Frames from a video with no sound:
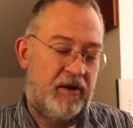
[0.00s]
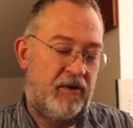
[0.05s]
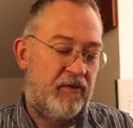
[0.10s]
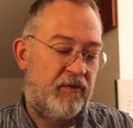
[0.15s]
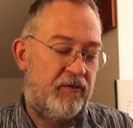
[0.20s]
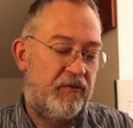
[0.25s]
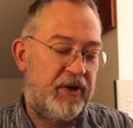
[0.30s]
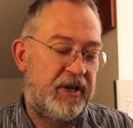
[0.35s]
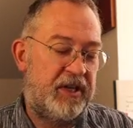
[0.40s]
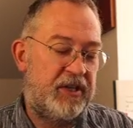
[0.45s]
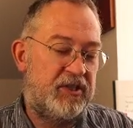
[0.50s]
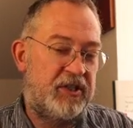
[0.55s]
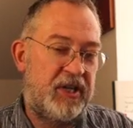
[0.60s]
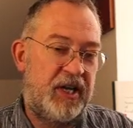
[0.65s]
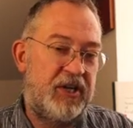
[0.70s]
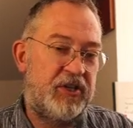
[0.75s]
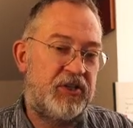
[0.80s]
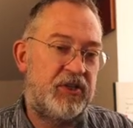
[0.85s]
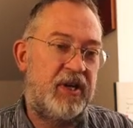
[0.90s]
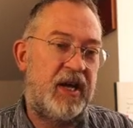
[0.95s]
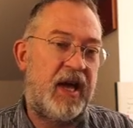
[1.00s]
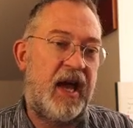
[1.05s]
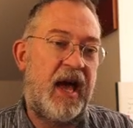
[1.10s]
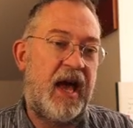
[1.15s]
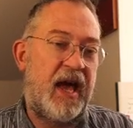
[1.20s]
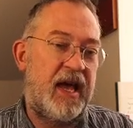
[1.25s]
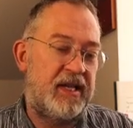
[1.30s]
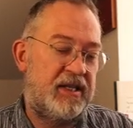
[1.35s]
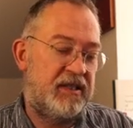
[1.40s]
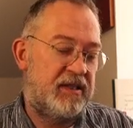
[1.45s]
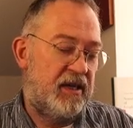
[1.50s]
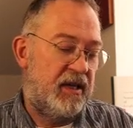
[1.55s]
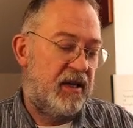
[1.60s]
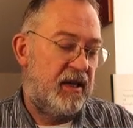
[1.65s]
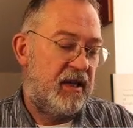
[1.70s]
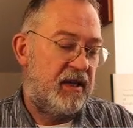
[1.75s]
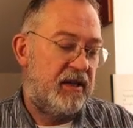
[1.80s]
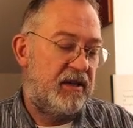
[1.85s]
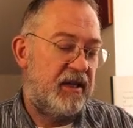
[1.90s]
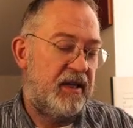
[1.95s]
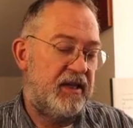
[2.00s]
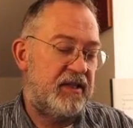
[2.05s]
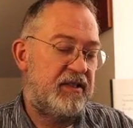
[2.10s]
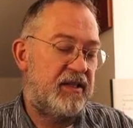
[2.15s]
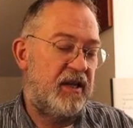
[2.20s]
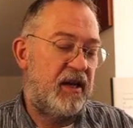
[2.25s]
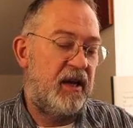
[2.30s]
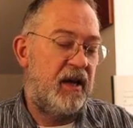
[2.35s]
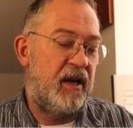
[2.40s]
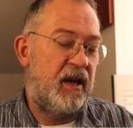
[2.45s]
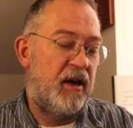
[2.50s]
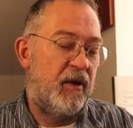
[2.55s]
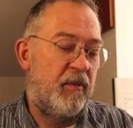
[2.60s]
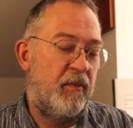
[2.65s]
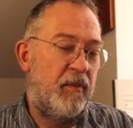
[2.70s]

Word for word: vegetation has this um,